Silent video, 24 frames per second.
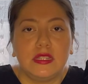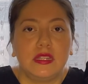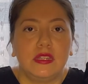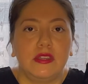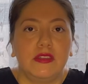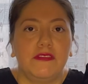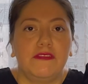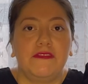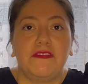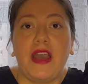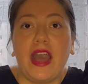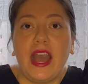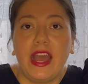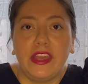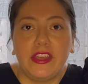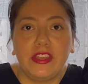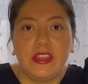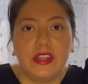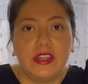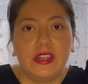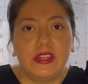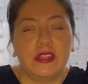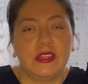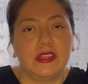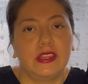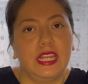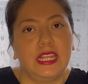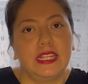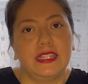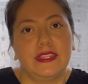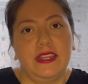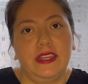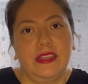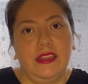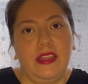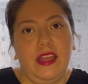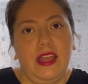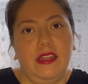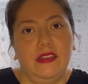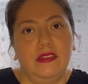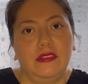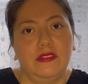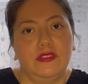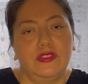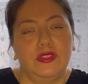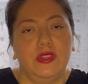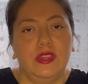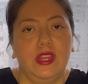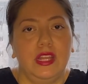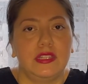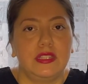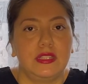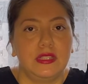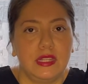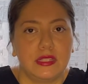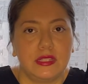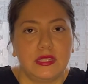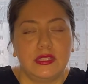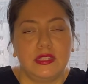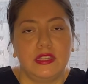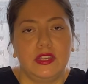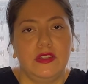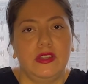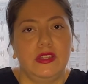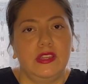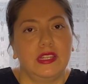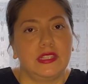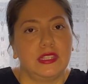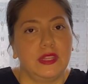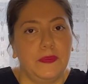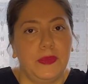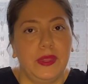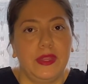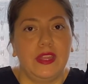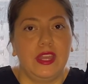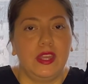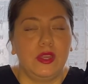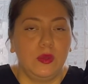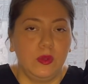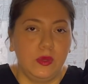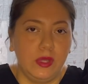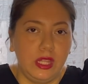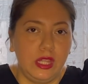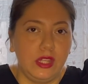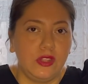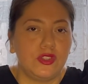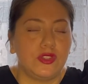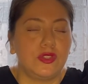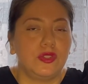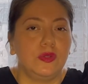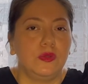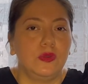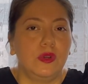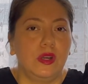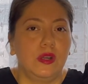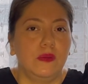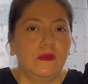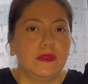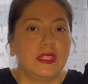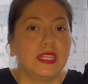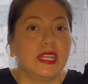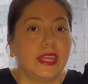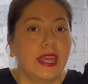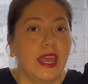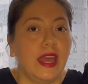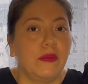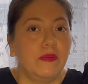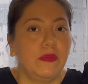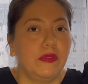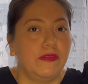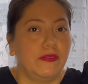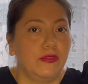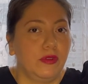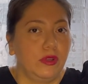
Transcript: fire, things like that. So that's necessary, and that's something that you need to get before